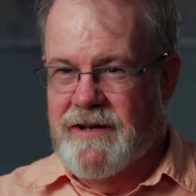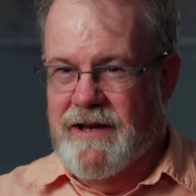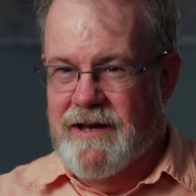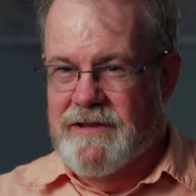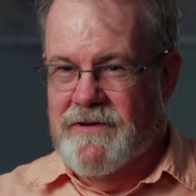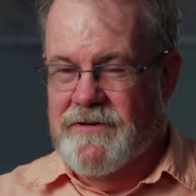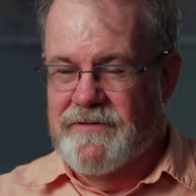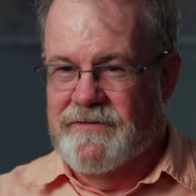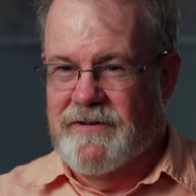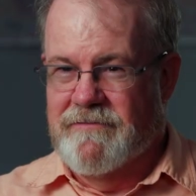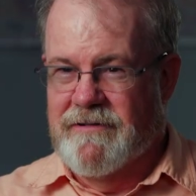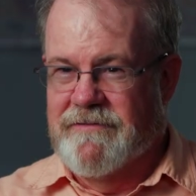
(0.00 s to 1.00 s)
And there
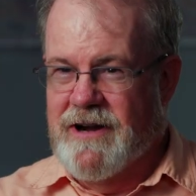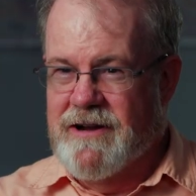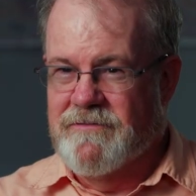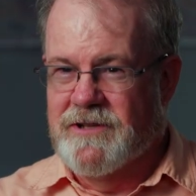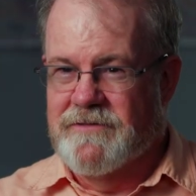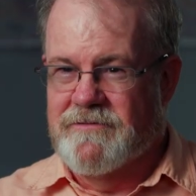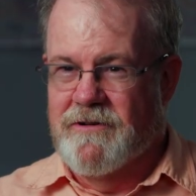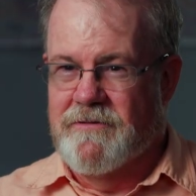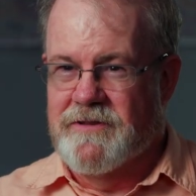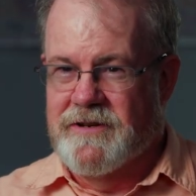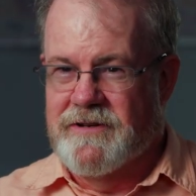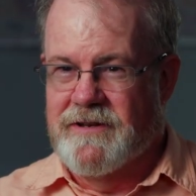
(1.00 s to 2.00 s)
was a revival of
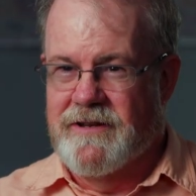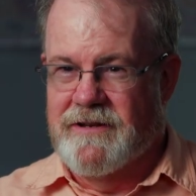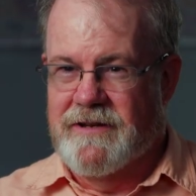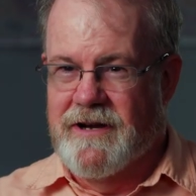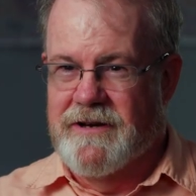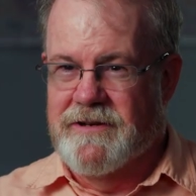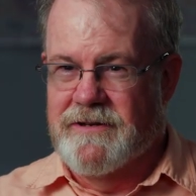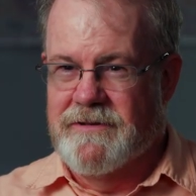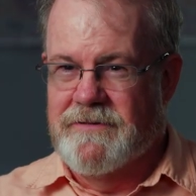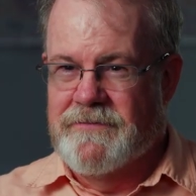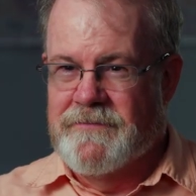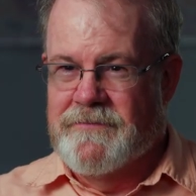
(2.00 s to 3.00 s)
growth in, in
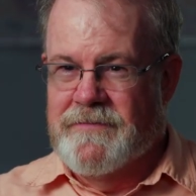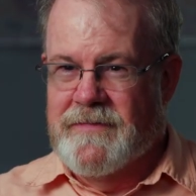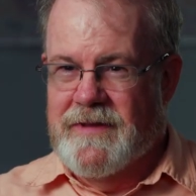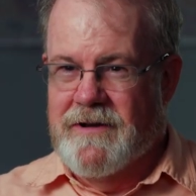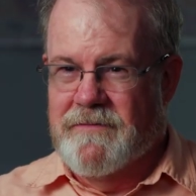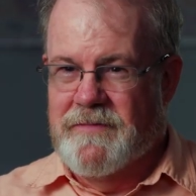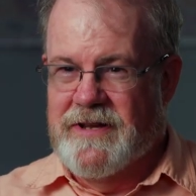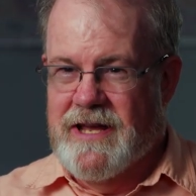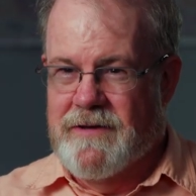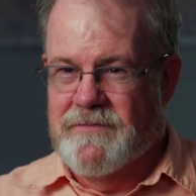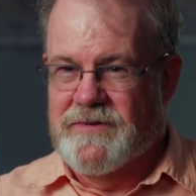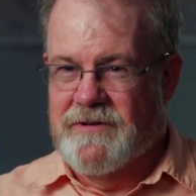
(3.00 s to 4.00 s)
Ghana that
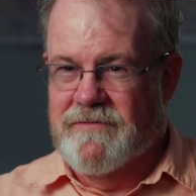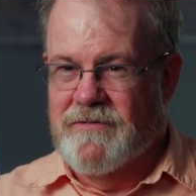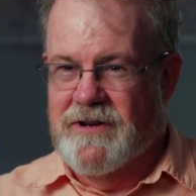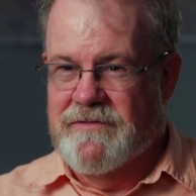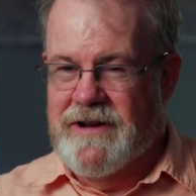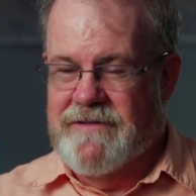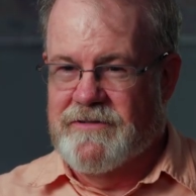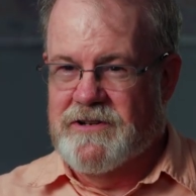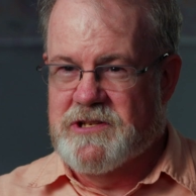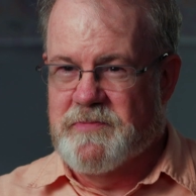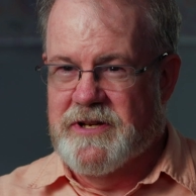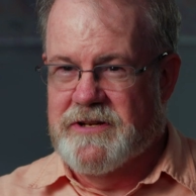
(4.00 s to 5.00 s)
became sort of one of
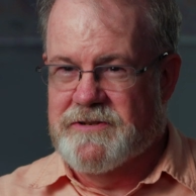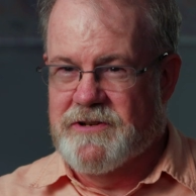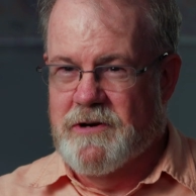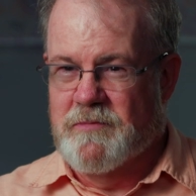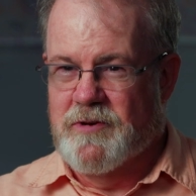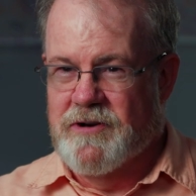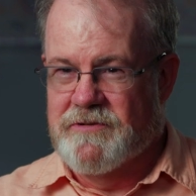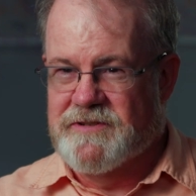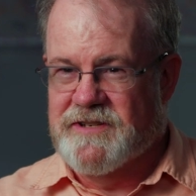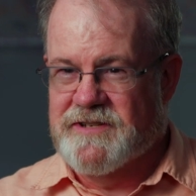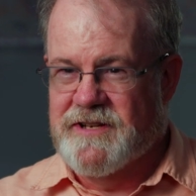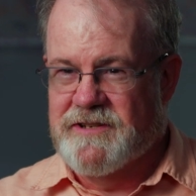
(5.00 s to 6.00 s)
Africa's biggest homegrown
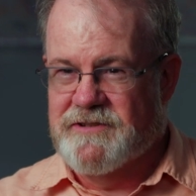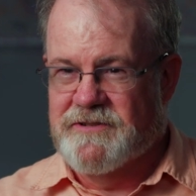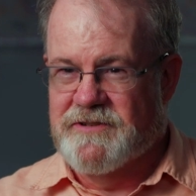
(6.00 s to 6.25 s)
success